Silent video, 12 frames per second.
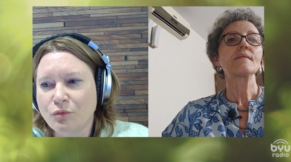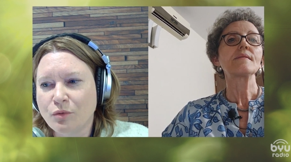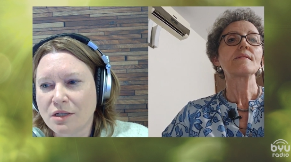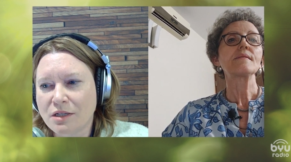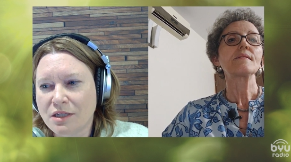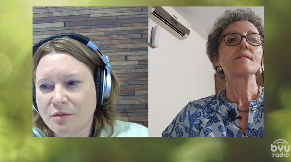
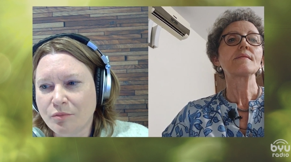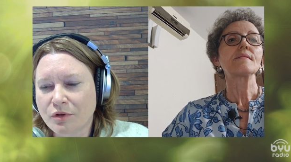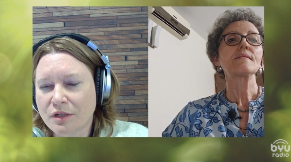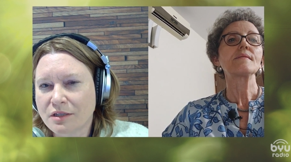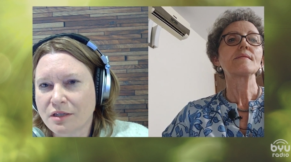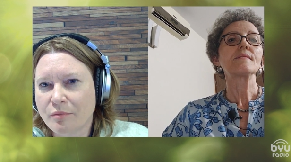Speaker 1: you went
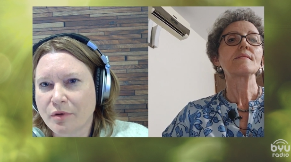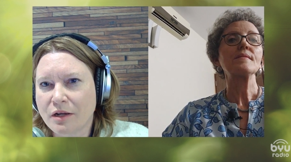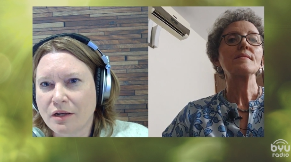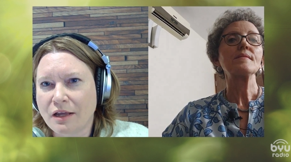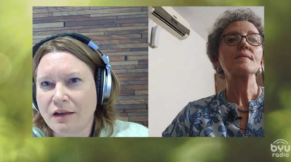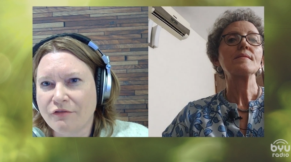deeper into the
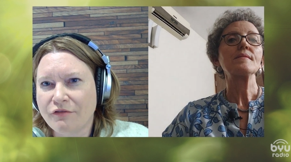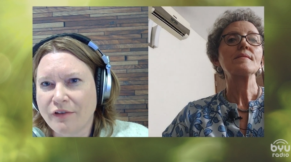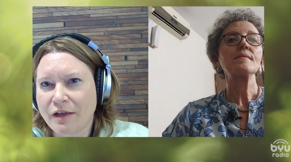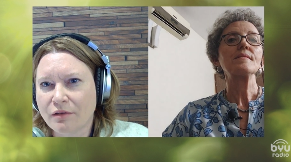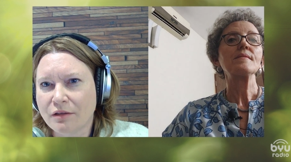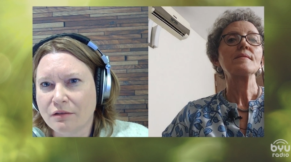body and
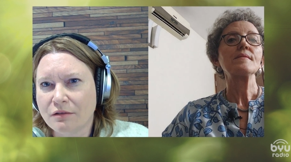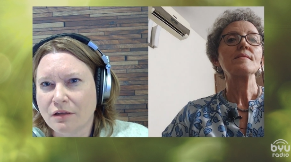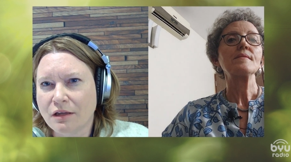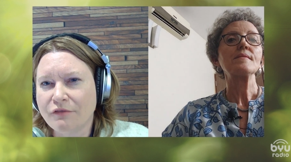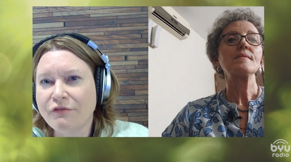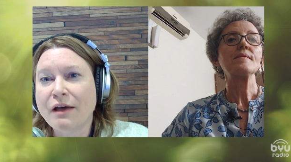found
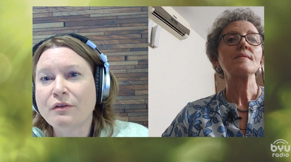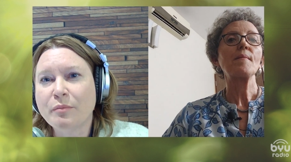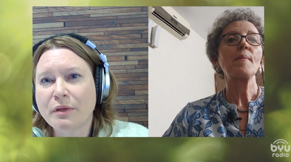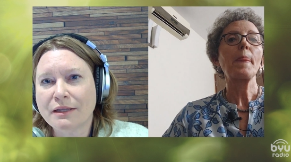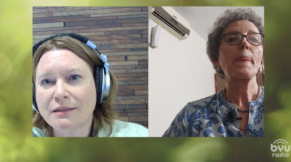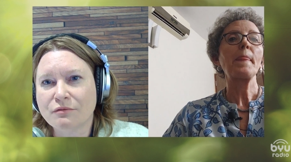and found
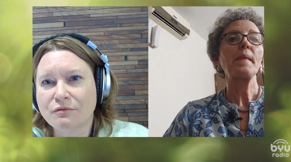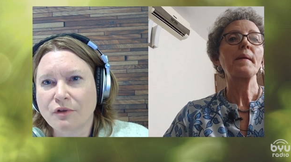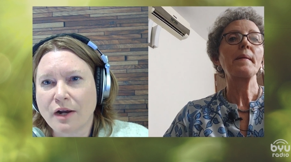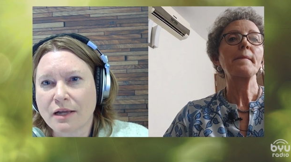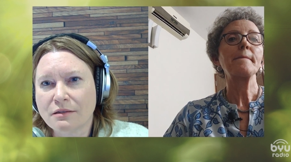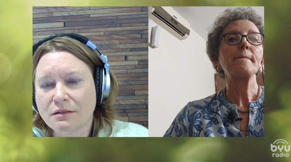a place of
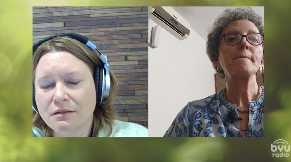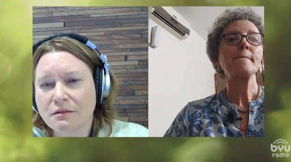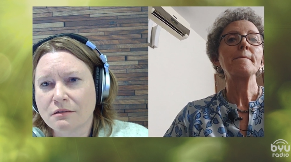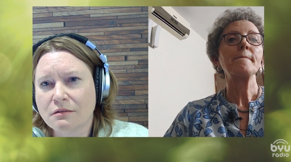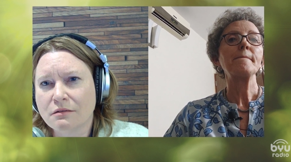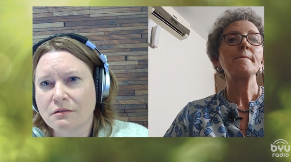
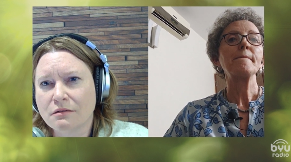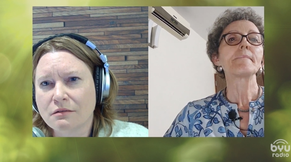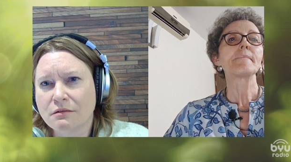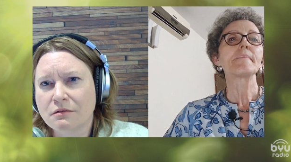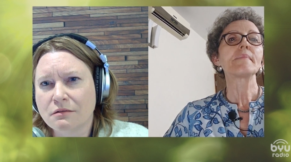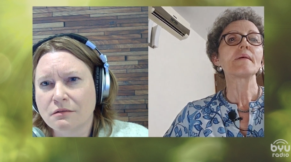rest.
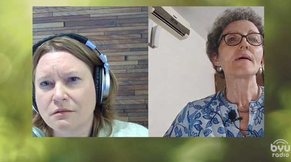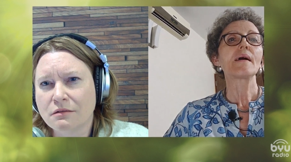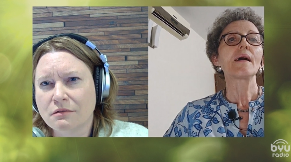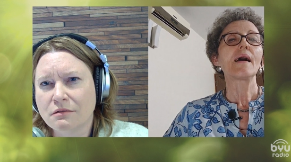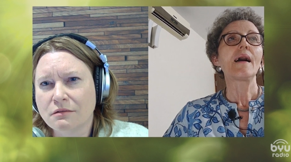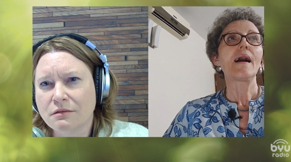
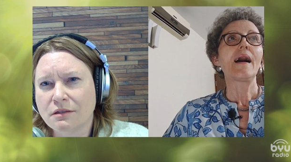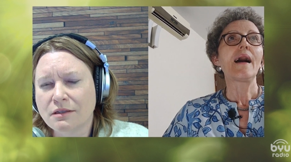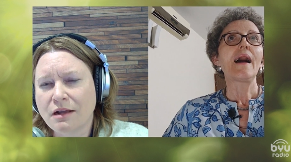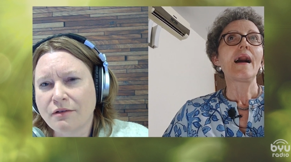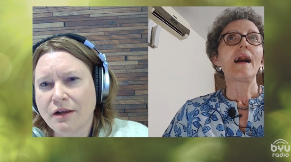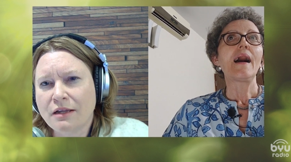
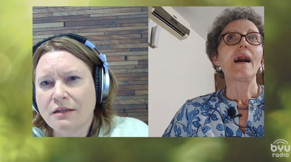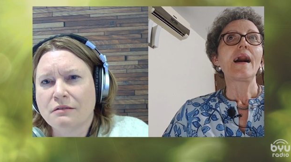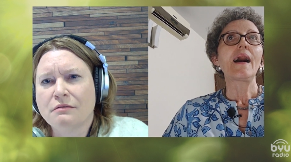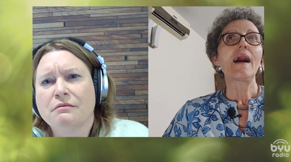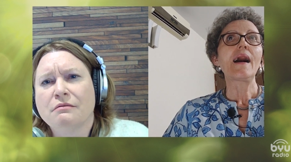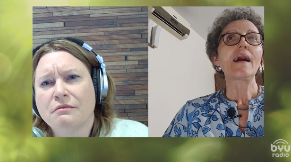Is that
Speaker 2: right?
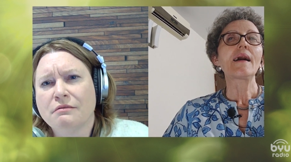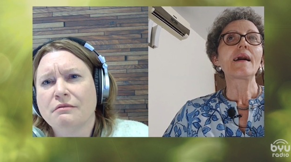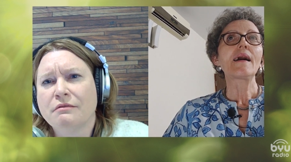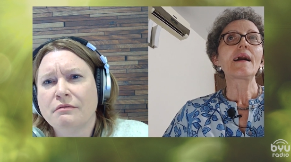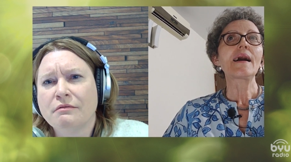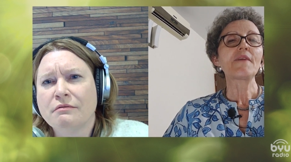
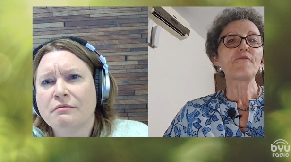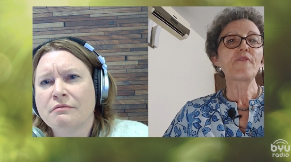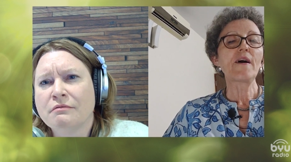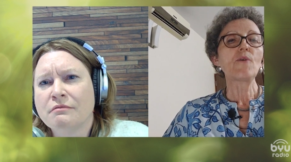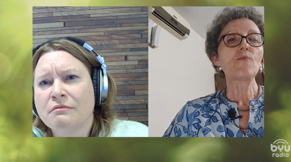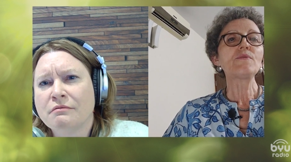I
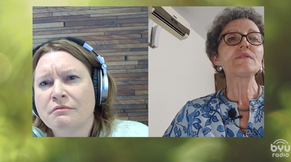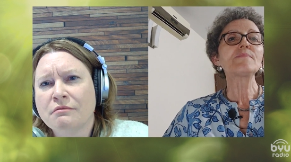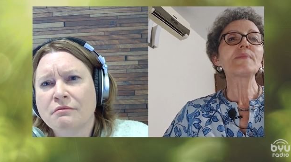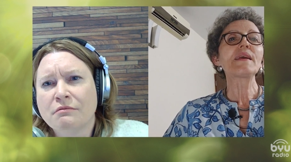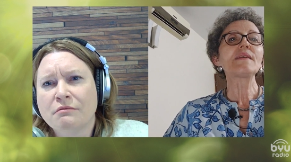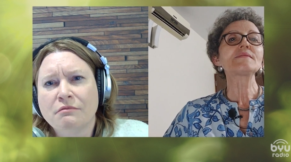found a
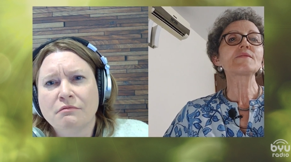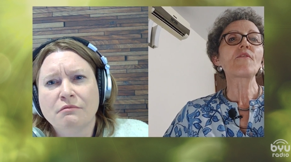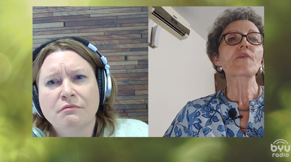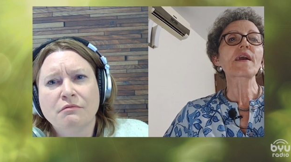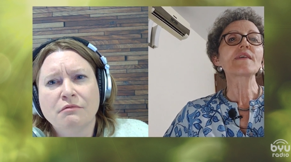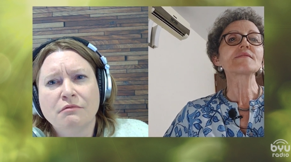place
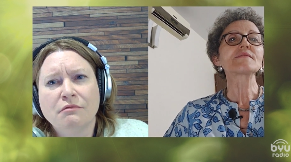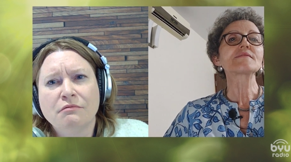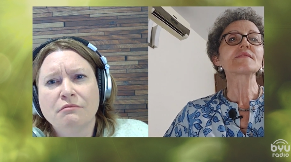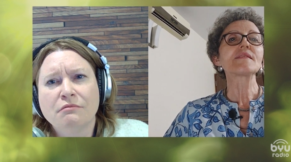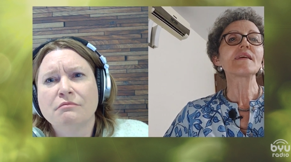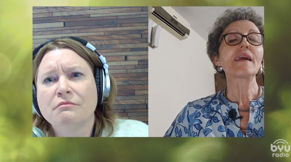of
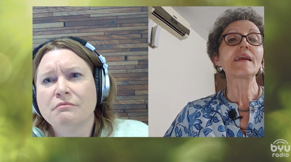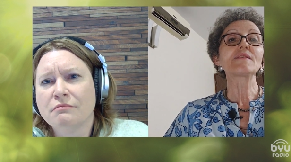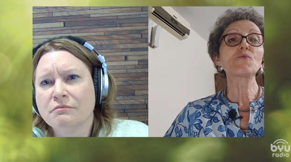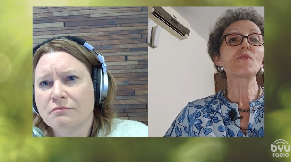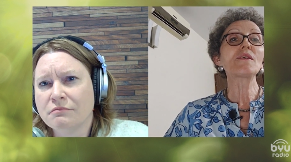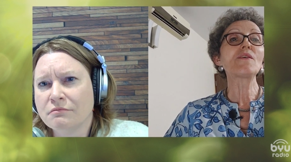rest. It took a